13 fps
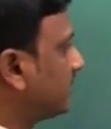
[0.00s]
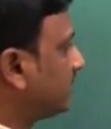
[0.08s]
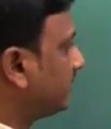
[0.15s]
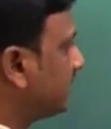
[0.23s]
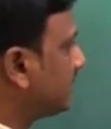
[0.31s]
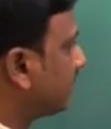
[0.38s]

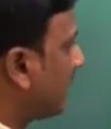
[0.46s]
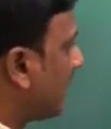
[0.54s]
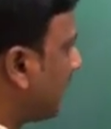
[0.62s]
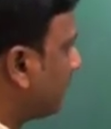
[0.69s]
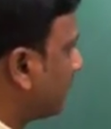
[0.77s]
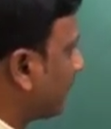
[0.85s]
that this
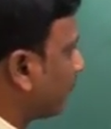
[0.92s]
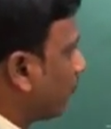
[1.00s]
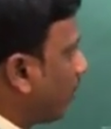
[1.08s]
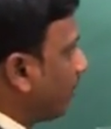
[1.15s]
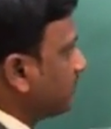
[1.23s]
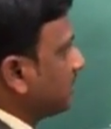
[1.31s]
plant
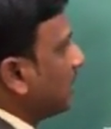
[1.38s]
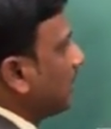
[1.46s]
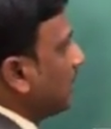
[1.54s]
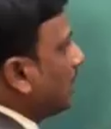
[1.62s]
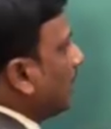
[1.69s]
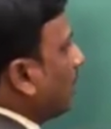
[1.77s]
performs
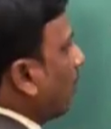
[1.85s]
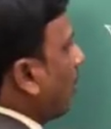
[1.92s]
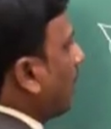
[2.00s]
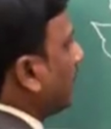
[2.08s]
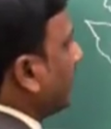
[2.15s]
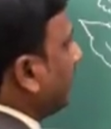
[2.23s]

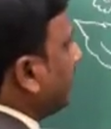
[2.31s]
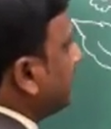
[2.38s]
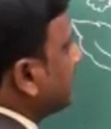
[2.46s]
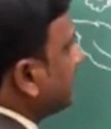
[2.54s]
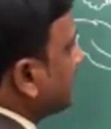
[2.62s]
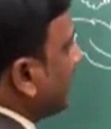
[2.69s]
one
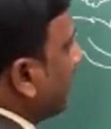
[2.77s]
is